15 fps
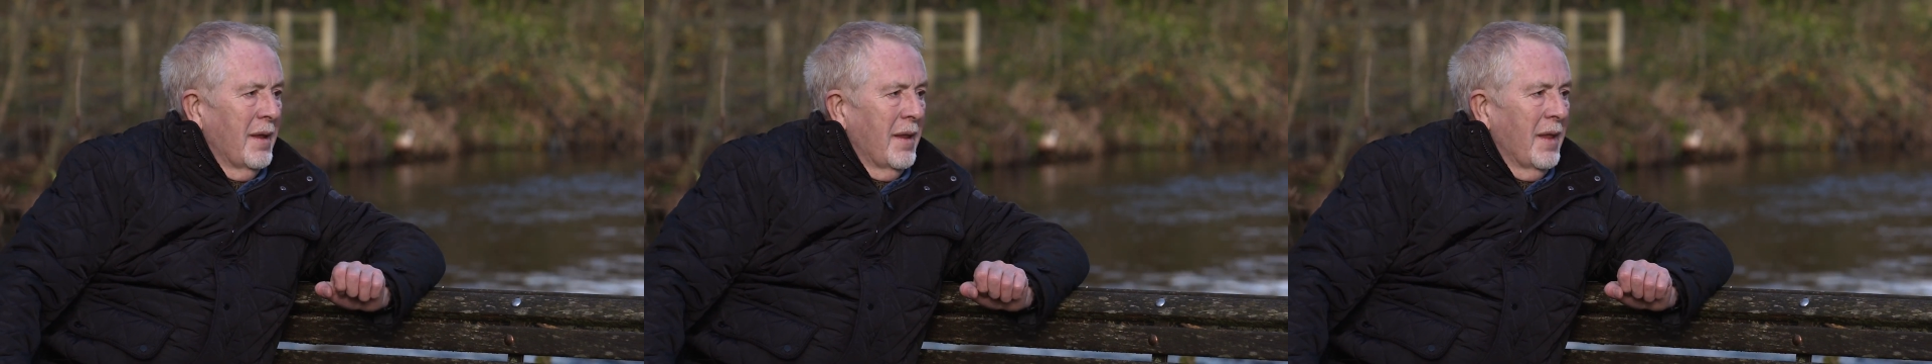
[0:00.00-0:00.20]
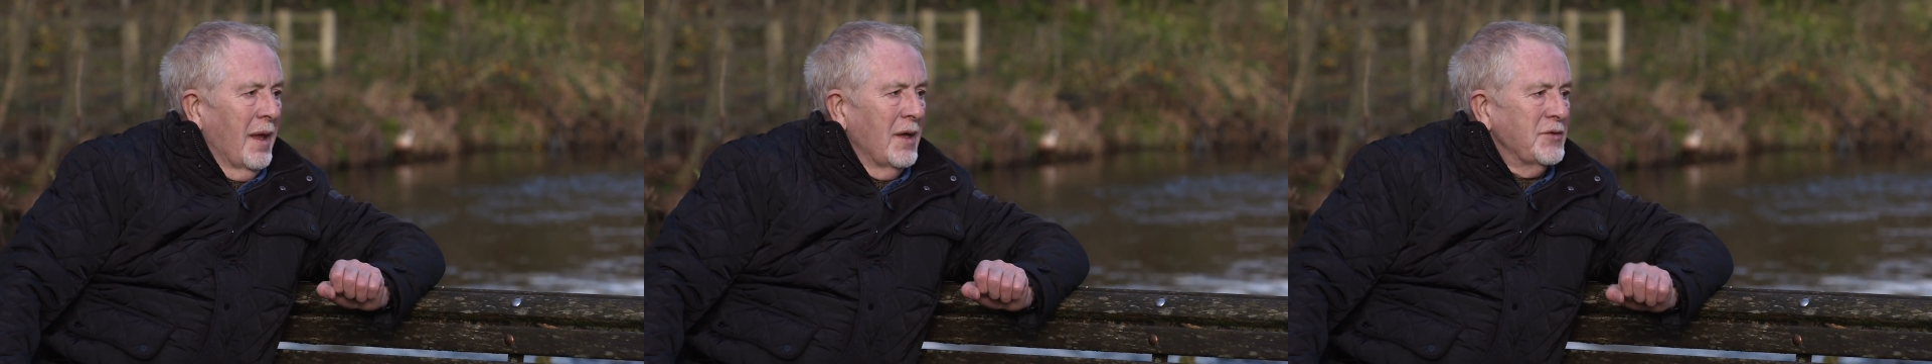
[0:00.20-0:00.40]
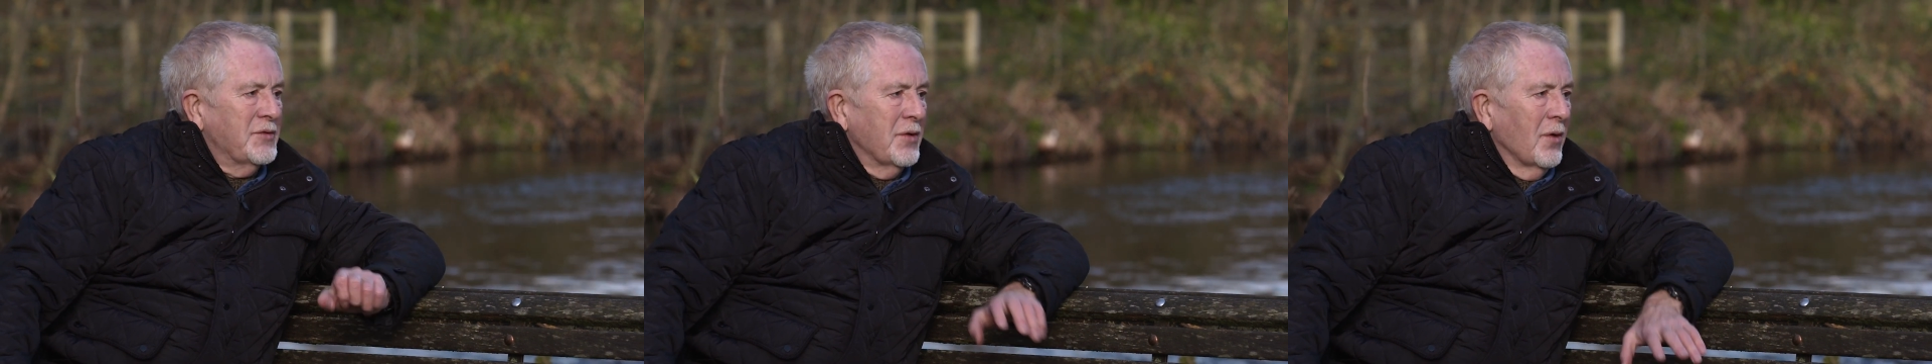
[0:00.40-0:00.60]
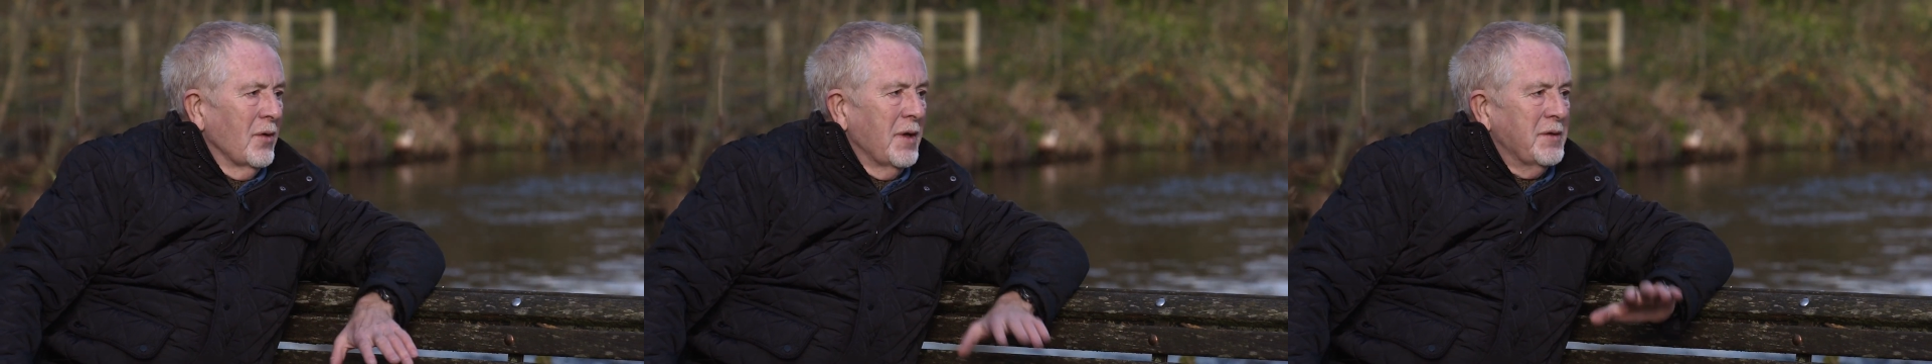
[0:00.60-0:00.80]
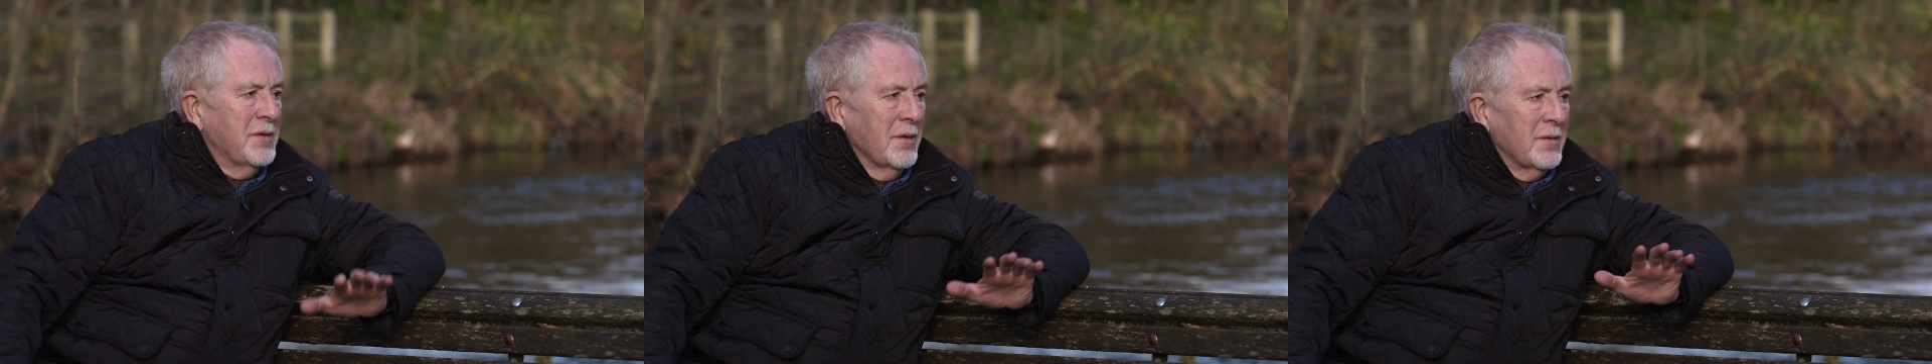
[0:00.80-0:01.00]
that
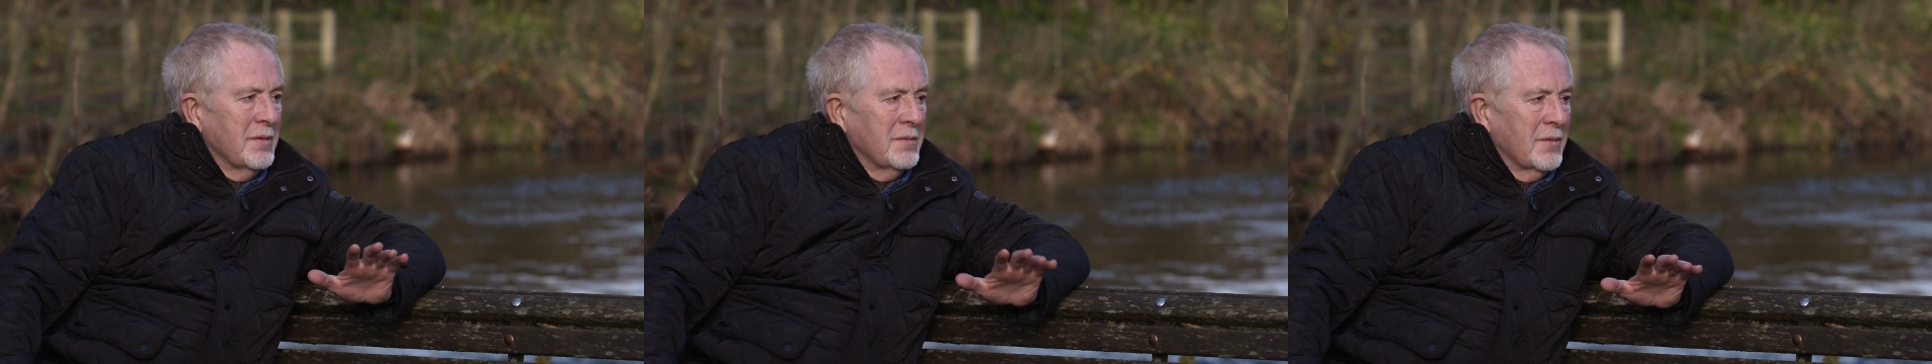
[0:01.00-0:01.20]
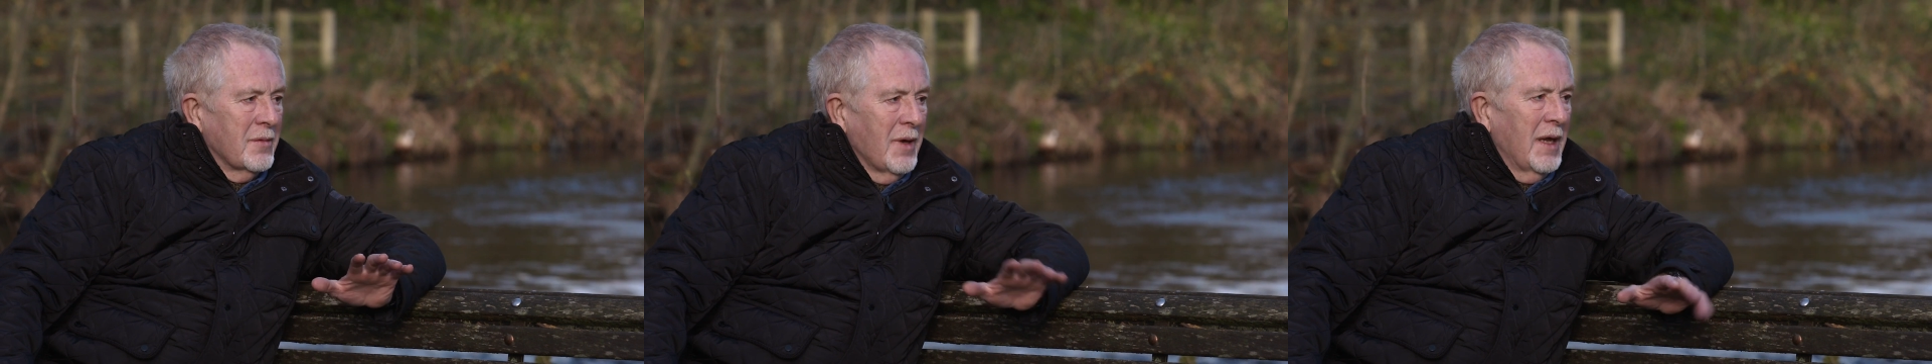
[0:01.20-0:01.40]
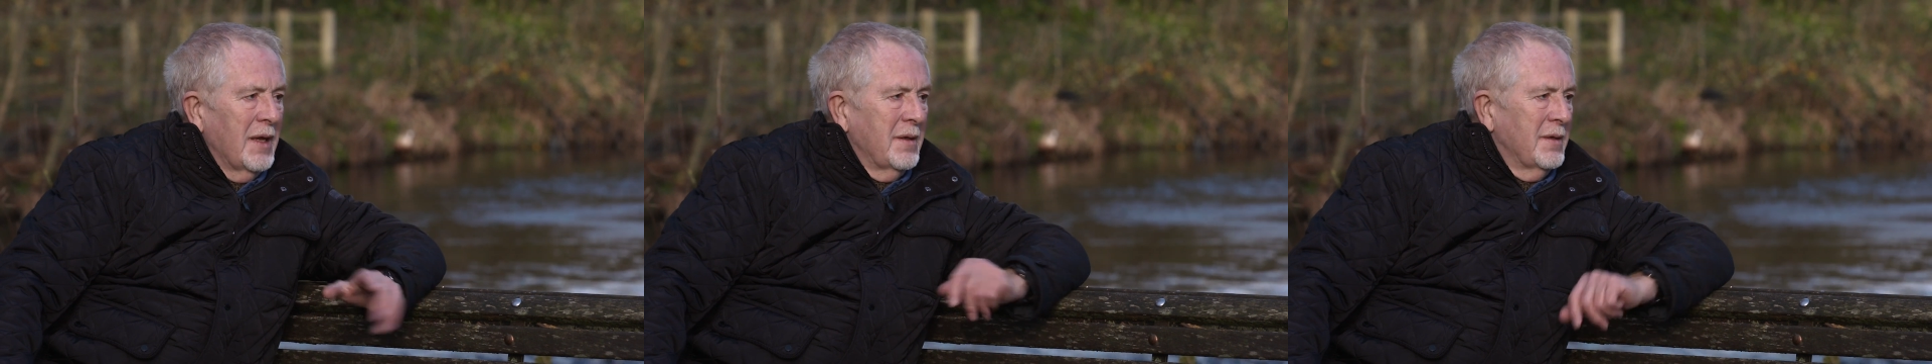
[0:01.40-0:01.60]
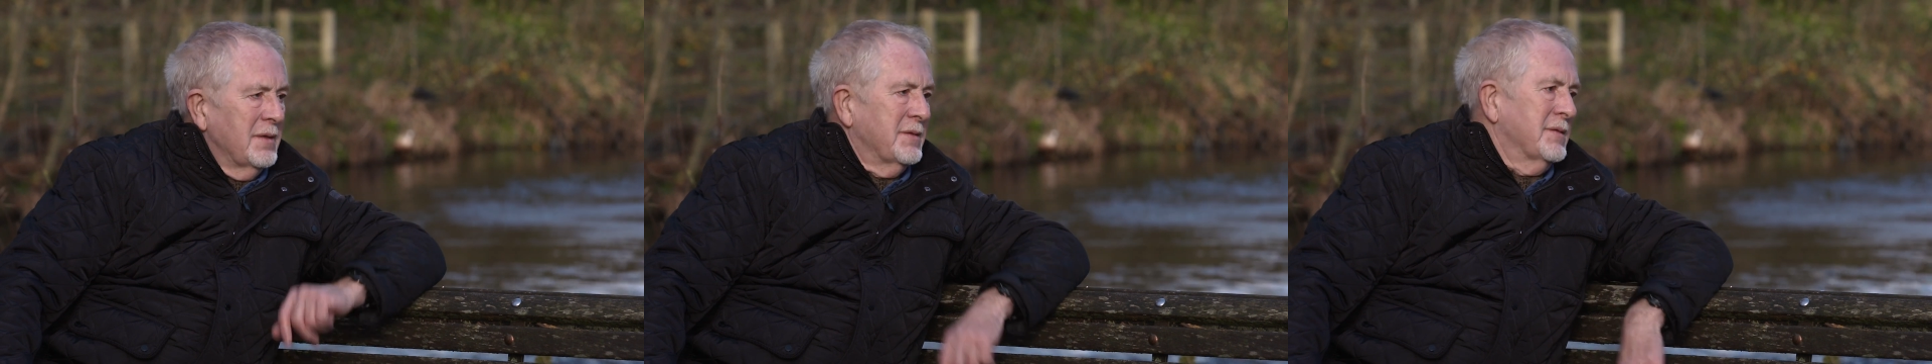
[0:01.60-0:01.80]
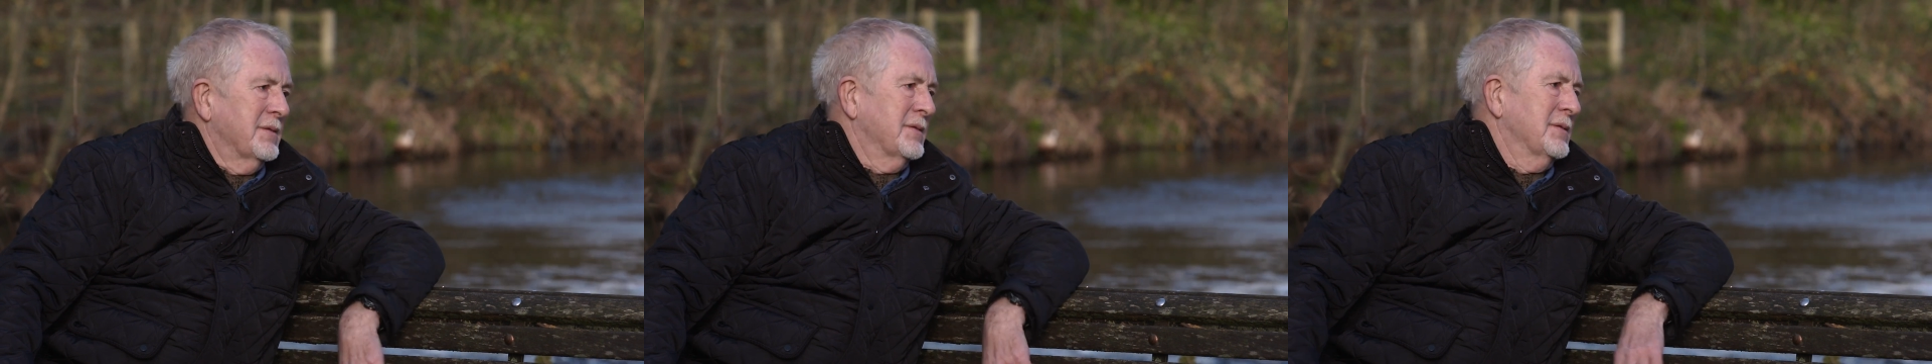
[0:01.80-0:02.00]
solitude, quietness.